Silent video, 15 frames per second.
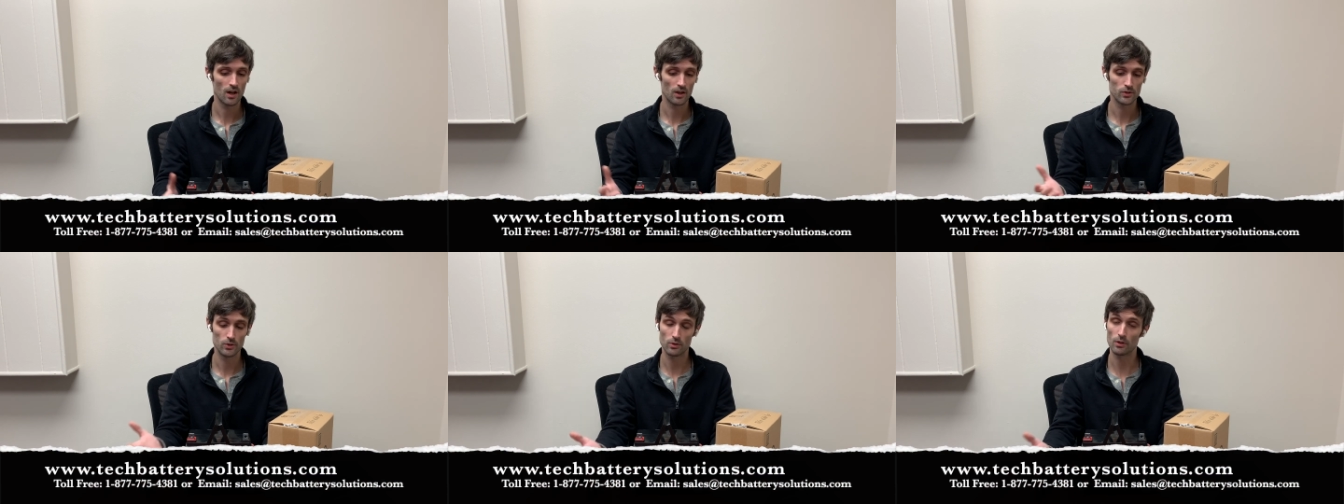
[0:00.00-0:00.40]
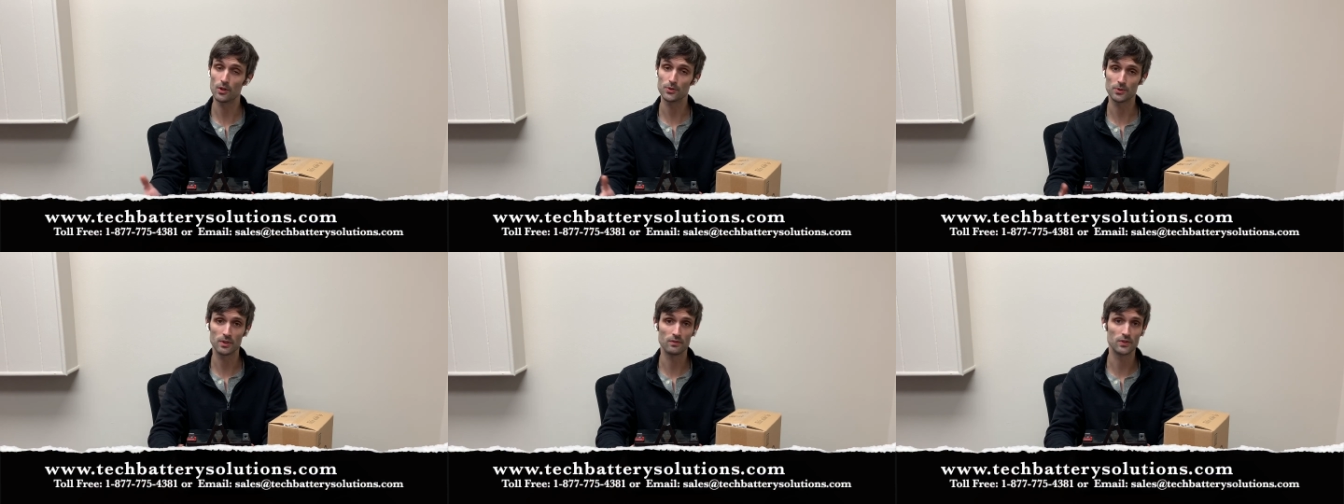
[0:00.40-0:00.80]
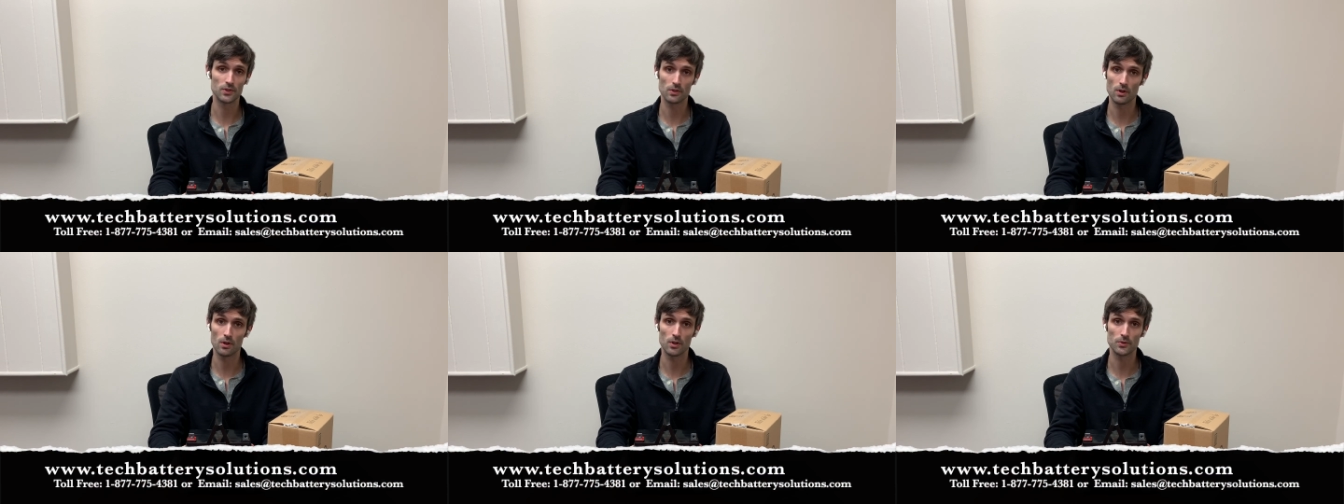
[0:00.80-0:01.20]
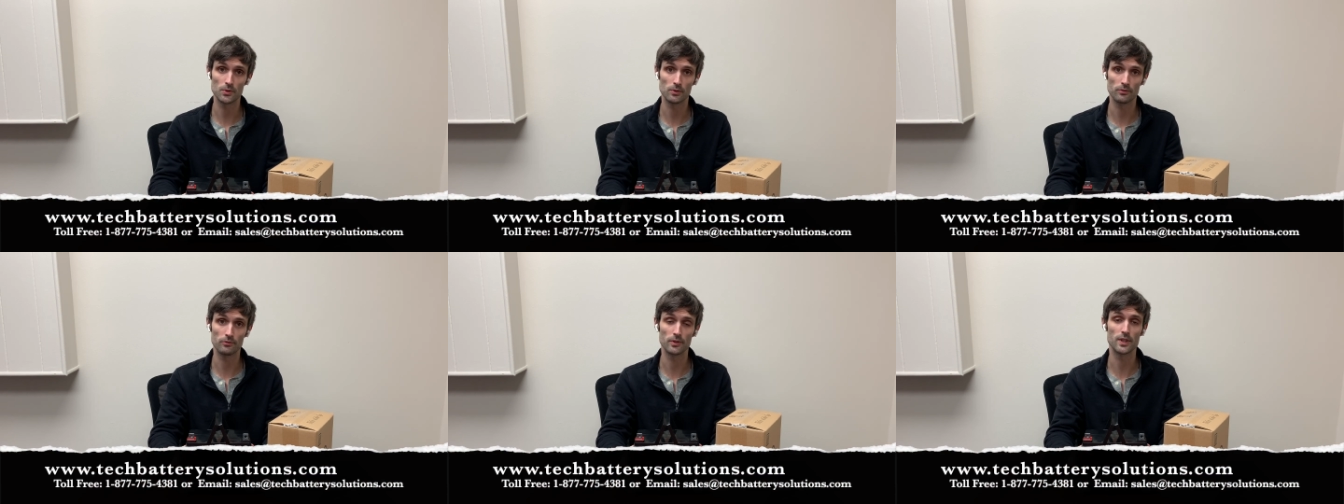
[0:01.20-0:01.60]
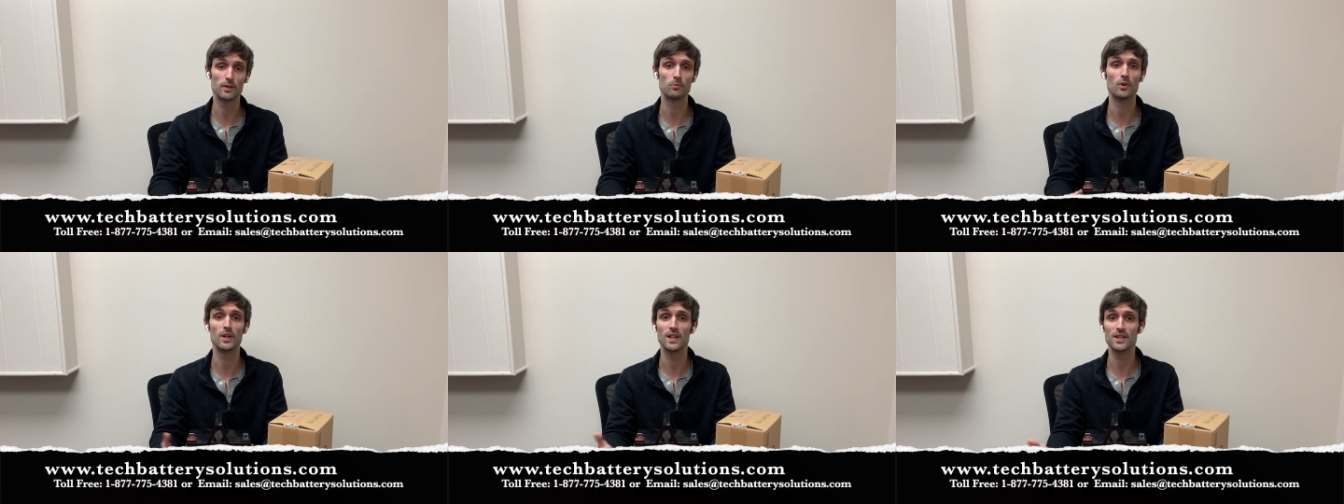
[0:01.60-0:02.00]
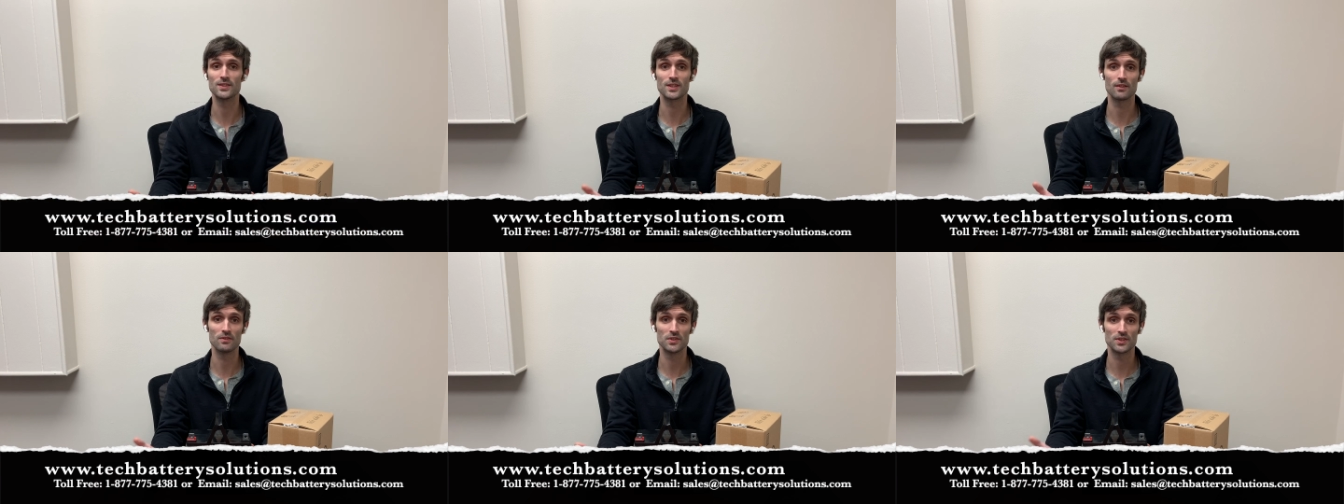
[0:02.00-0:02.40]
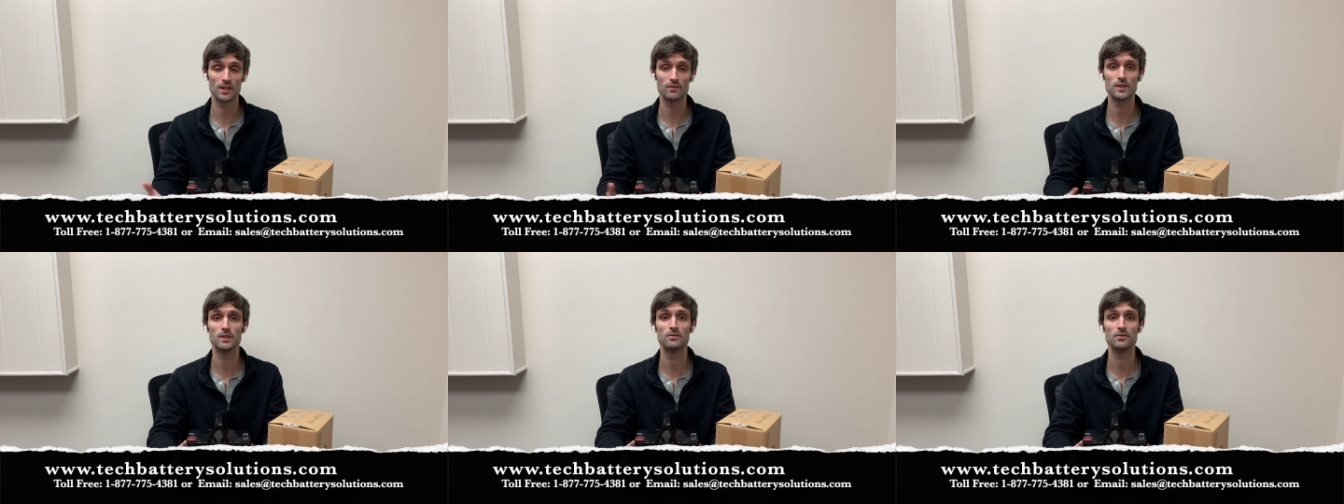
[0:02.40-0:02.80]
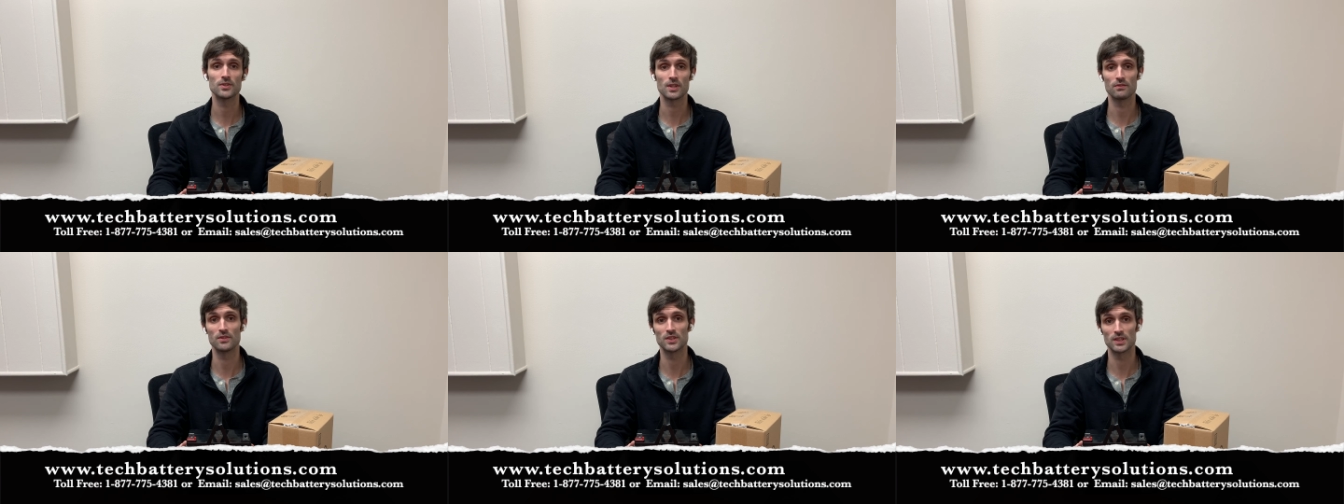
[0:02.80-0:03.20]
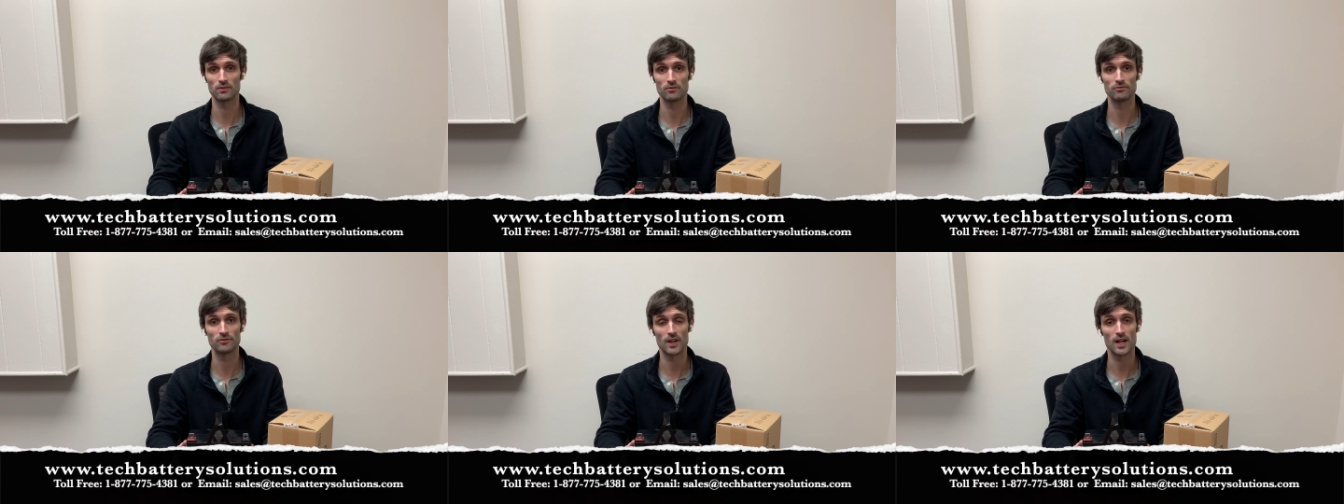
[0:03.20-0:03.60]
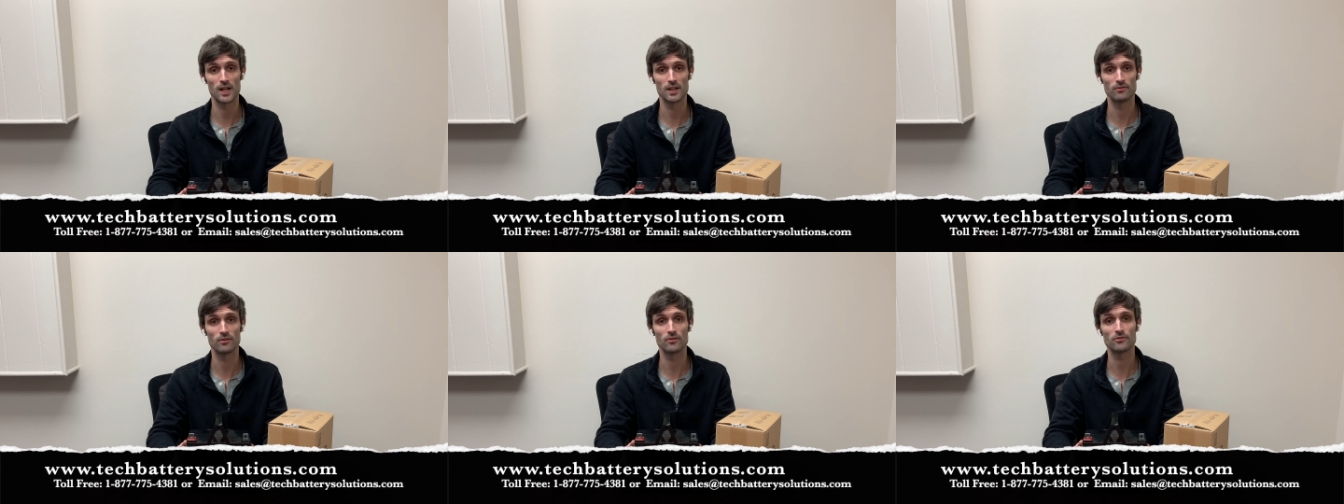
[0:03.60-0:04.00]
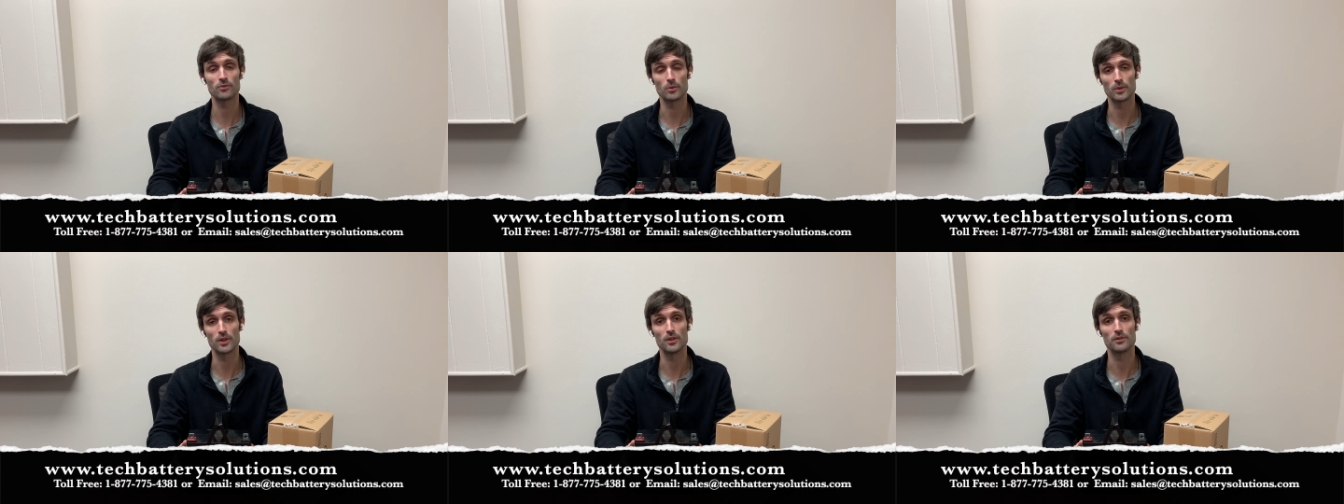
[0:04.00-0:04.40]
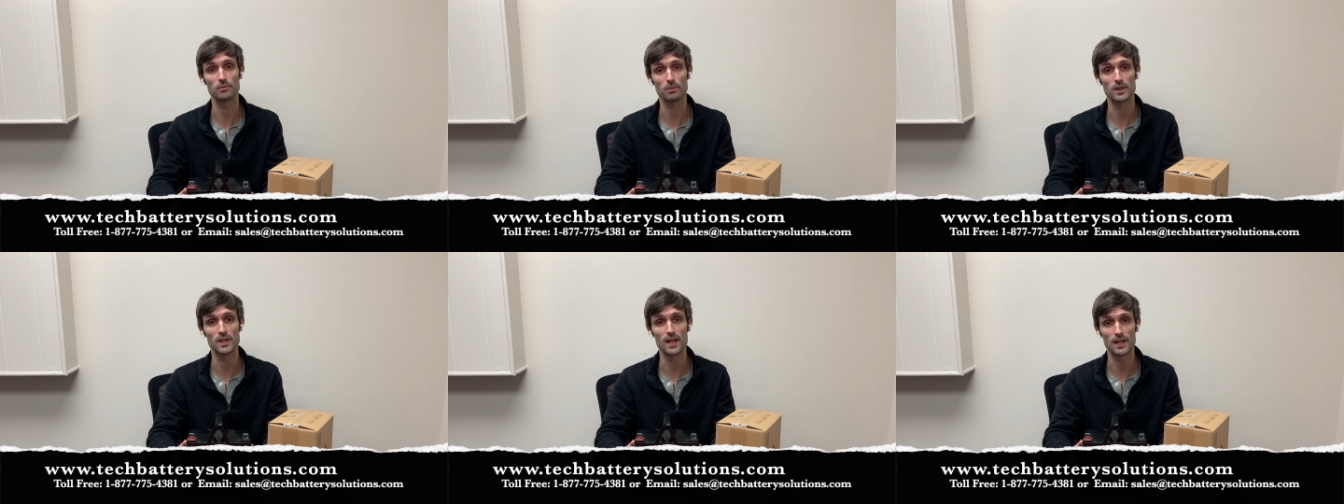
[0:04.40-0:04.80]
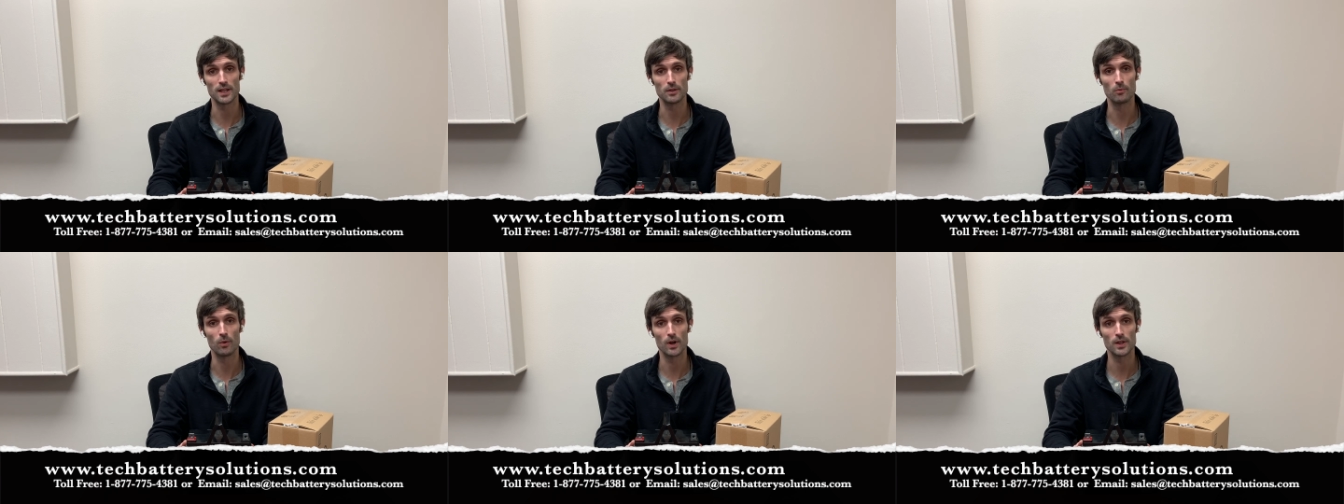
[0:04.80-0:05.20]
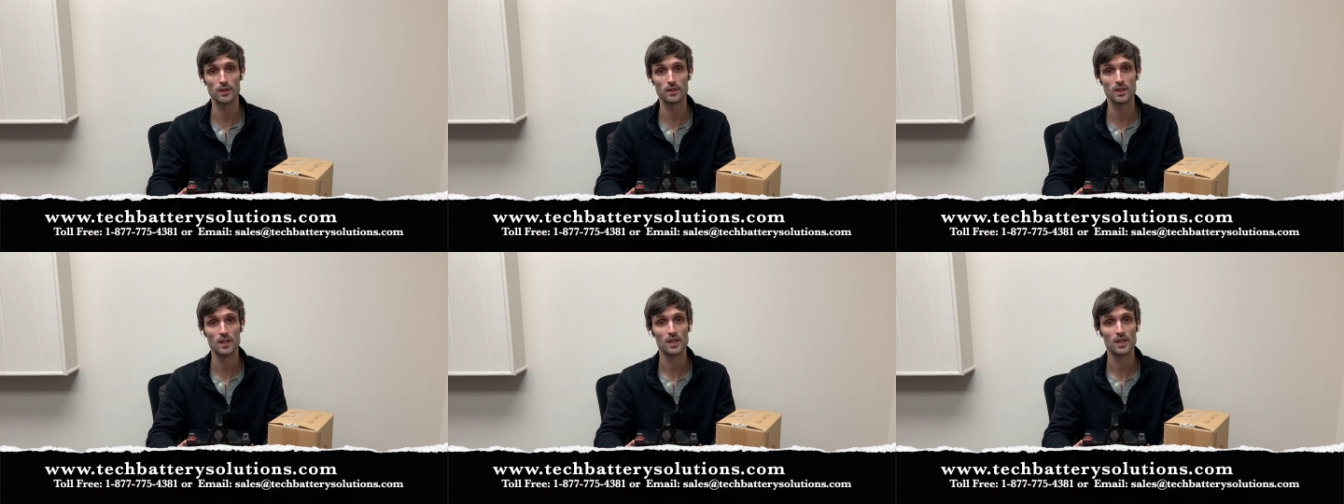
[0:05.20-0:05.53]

You could also give us a call toll free at 1-877-775-4381.